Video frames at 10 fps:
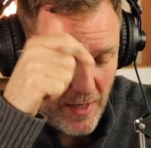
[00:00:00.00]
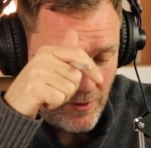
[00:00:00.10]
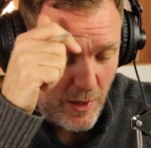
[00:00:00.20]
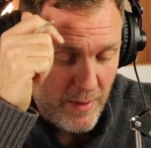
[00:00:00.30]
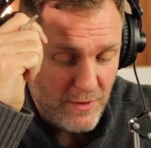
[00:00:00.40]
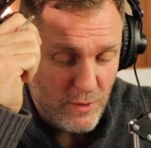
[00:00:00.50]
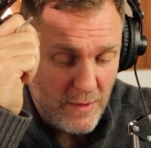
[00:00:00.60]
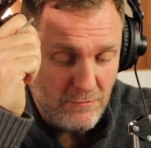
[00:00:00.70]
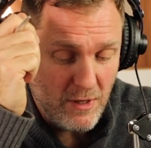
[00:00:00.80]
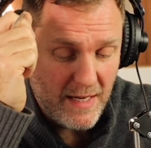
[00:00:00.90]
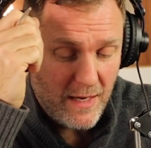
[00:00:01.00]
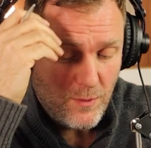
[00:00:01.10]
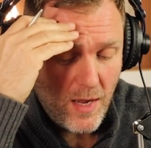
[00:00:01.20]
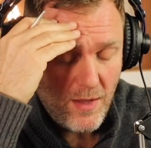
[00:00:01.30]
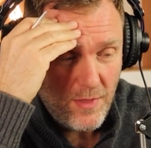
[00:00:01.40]
So, yeah, I'll go ahead and do that right
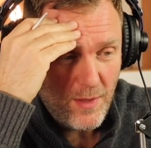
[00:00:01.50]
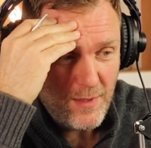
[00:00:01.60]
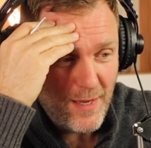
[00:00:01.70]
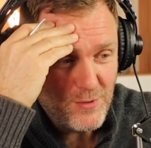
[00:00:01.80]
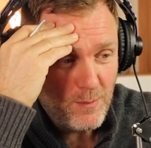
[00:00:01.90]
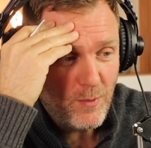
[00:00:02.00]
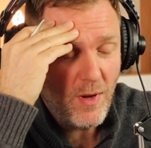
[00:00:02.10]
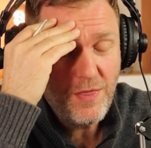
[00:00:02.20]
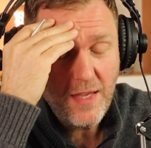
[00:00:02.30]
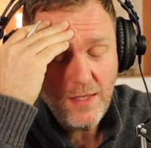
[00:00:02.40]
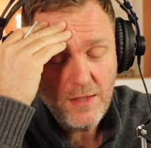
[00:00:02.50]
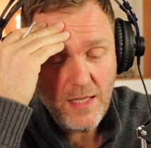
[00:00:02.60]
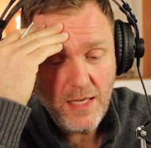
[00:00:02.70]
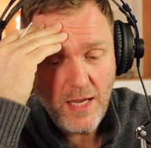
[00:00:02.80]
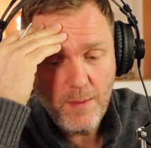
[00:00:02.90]
now yeah, John I
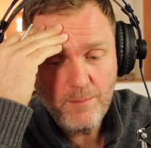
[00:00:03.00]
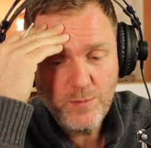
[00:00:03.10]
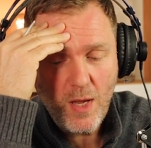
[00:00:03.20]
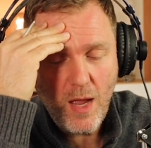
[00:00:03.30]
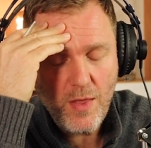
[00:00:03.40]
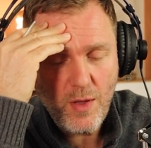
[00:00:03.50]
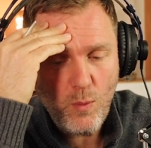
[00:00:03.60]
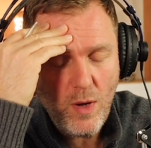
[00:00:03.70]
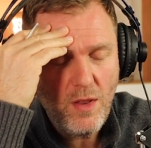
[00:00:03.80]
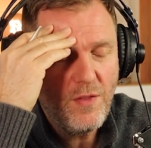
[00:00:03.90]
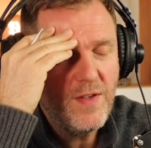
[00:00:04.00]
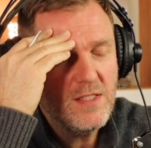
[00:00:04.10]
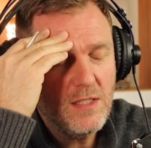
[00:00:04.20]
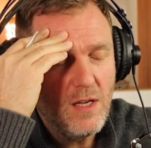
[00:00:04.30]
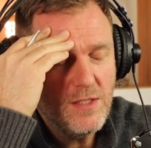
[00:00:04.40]
think the um, one of the
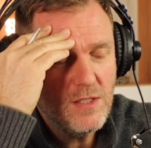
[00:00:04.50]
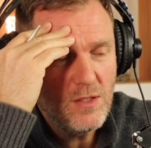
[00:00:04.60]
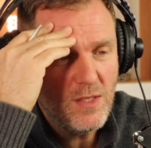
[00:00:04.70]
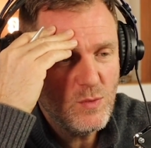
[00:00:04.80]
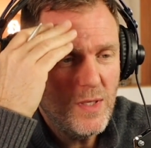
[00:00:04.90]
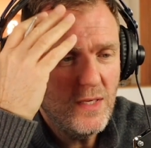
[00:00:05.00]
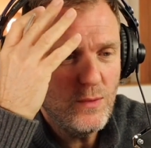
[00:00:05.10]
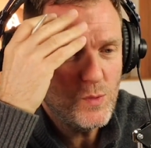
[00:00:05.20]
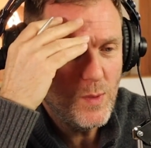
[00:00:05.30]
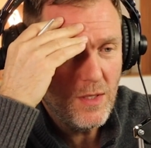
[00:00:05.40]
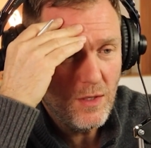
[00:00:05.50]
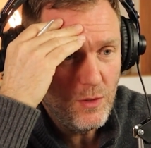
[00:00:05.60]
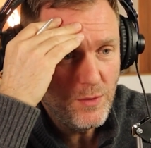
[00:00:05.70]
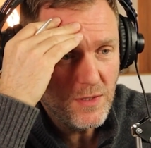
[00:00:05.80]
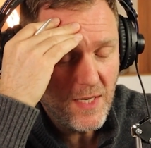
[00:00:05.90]
things I'd like to know, as we as we
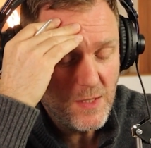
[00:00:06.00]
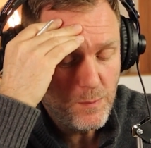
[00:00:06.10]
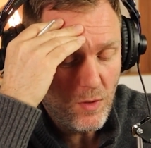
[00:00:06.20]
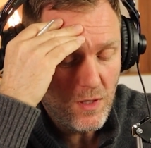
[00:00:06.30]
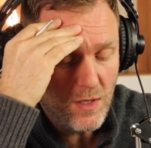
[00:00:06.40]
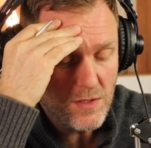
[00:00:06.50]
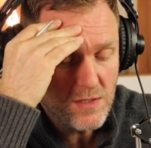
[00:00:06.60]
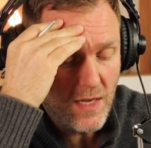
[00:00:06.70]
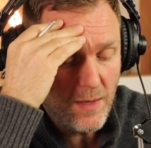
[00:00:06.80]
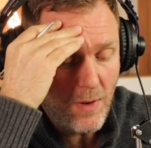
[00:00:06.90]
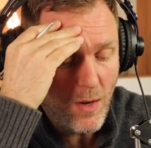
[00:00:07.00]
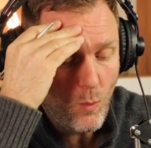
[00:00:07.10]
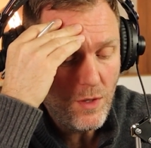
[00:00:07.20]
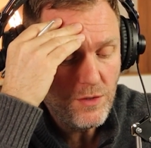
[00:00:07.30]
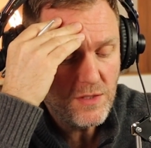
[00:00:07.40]
conclude today's podcast, um,
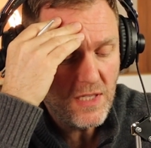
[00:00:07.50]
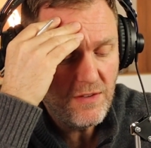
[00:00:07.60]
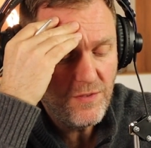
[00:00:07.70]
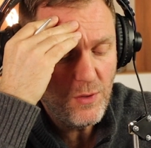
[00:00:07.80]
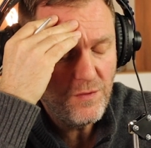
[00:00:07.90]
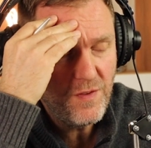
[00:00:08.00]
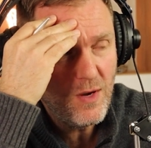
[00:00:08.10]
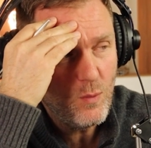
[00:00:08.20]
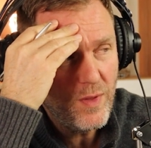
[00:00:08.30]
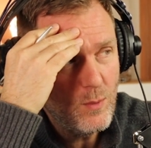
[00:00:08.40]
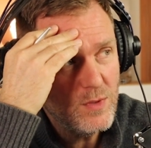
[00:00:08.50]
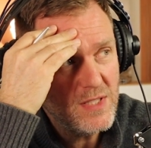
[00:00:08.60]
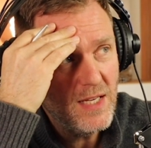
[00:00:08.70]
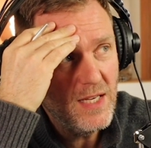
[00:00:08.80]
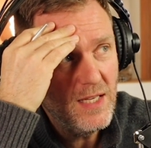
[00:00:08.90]
I wondered if you felt there
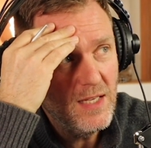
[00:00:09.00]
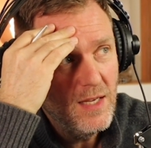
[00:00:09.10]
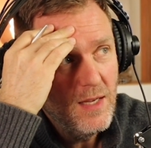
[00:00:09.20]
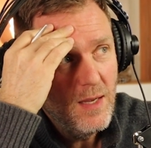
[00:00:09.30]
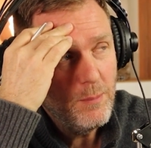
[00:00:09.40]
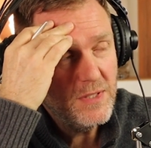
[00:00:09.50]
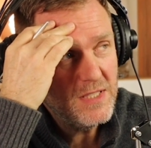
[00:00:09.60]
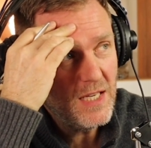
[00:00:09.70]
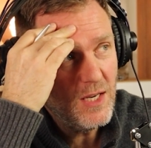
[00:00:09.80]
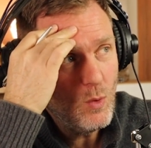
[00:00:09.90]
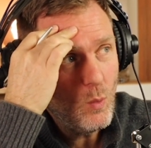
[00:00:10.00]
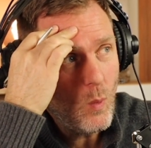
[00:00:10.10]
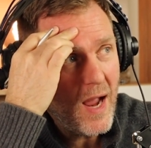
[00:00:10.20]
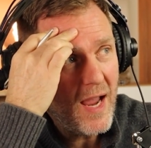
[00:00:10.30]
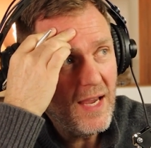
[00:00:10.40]
was any particular
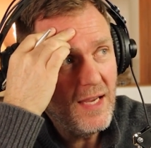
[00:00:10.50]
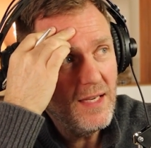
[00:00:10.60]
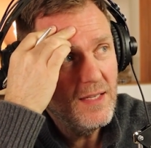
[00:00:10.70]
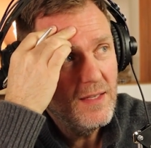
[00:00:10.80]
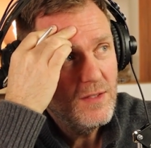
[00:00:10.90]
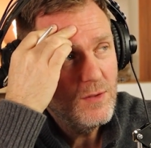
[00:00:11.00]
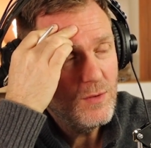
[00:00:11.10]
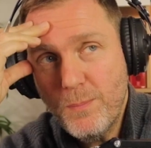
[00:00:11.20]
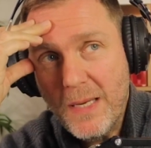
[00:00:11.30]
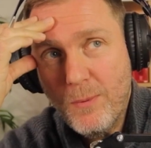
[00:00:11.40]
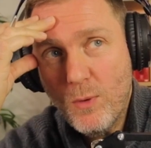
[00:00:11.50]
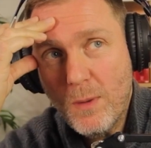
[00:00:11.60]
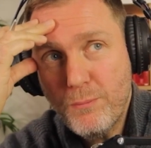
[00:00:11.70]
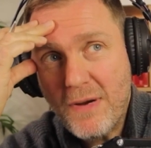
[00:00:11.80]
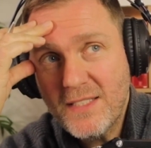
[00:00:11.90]
way that people
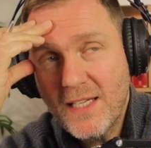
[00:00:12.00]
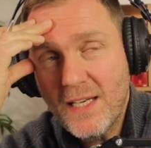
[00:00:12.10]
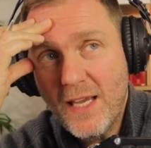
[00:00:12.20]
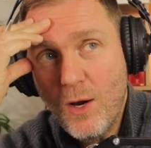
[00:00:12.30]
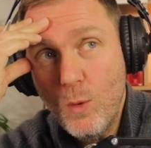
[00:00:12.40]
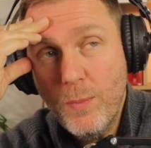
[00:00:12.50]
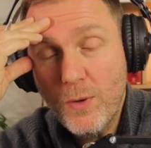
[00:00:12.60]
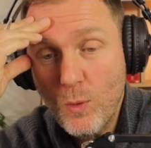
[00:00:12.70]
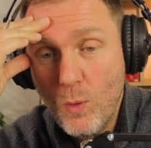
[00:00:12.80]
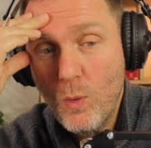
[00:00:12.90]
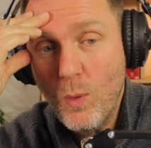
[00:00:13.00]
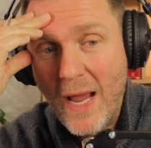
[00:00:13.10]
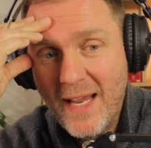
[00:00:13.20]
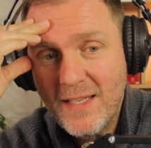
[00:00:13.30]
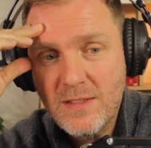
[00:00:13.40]
could practically open or,
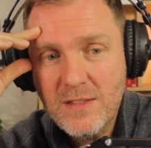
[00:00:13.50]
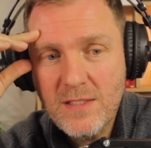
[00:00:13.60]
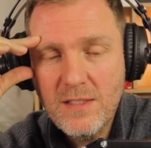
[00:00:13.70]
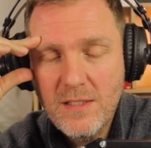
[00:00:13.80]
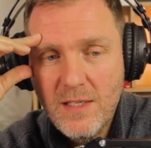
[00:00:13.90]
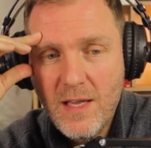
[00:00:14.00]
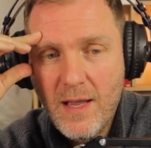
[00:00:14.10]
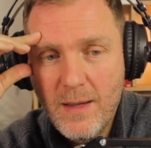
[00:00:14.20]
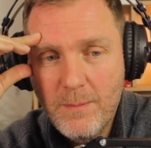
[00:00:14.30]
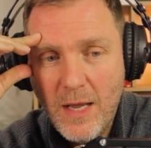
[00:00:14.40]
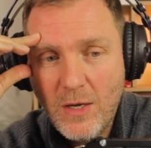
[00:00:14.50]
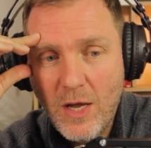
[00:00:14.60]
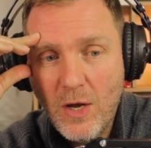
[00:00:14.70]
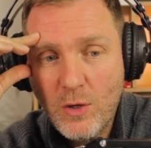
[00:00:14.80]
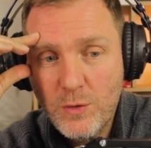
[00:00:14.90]
or end um, a,
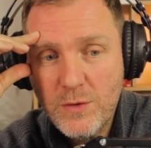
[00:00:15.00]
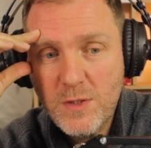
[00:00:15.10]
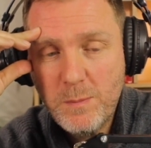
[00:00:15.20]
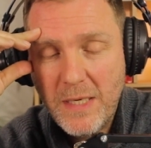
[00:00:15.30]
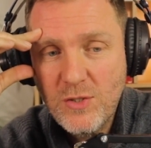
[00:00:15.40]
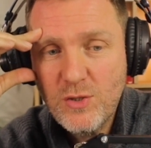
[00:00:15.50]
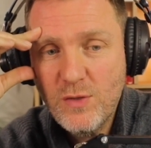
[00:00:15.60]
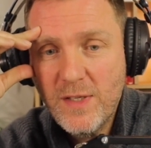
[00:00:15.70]
a, good speech.